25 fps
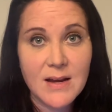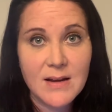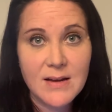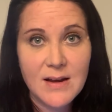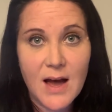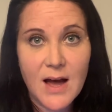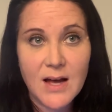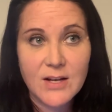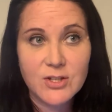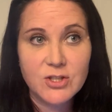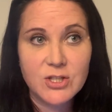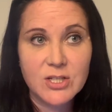
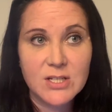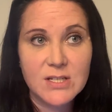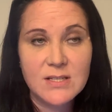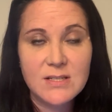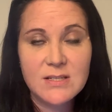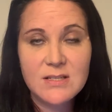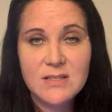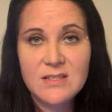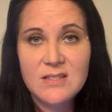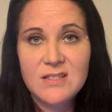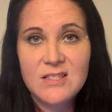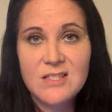not just
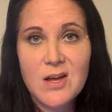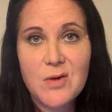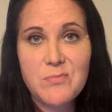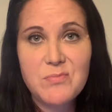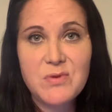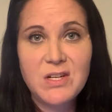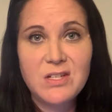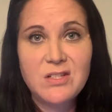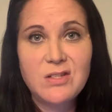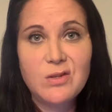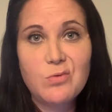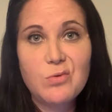
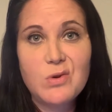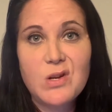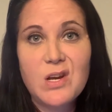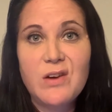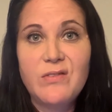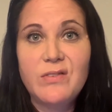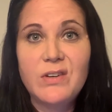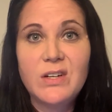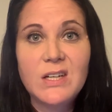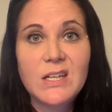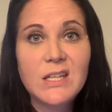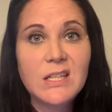subject to
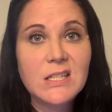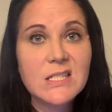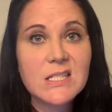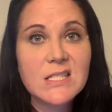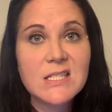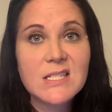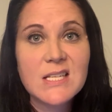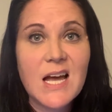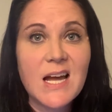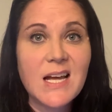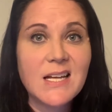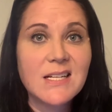whatever it
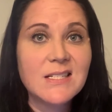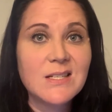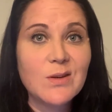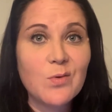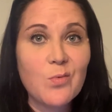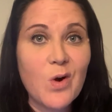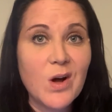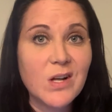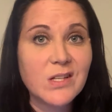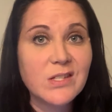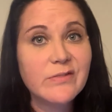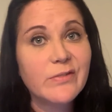decides it
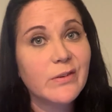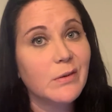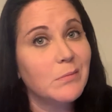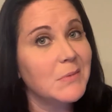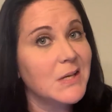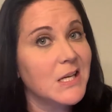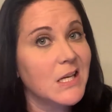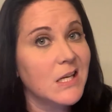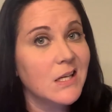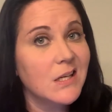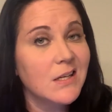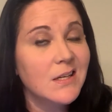wants for
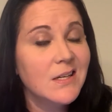me.